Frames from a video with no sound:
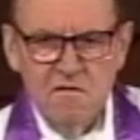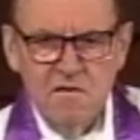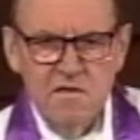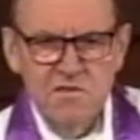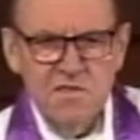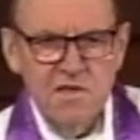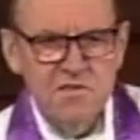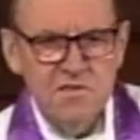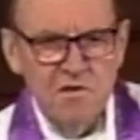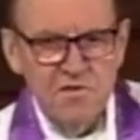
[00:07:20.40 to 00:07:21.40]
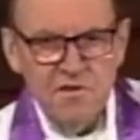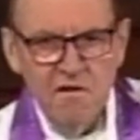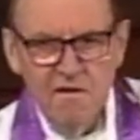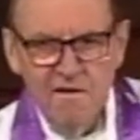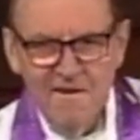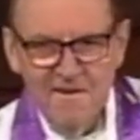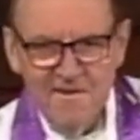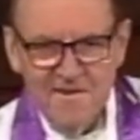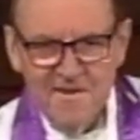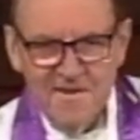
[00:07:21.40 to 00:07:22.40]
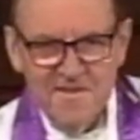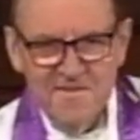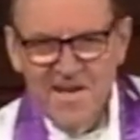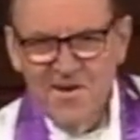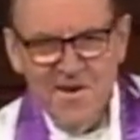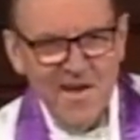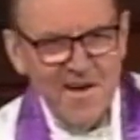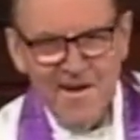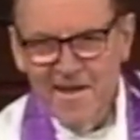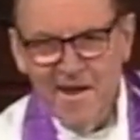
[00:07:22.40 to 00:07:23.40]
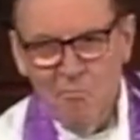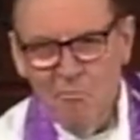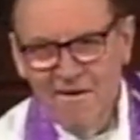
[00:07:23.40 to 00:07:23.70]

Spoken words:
his sisters. They don't get a name.